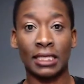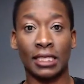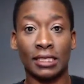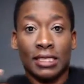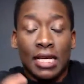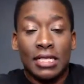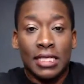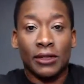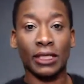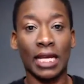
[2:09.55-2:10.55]
the
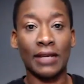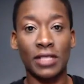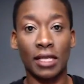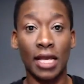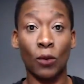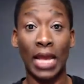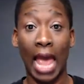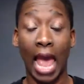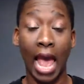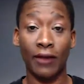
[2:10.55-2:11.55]
sedentary lifestyle that we
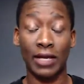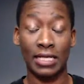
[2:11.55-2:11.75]
have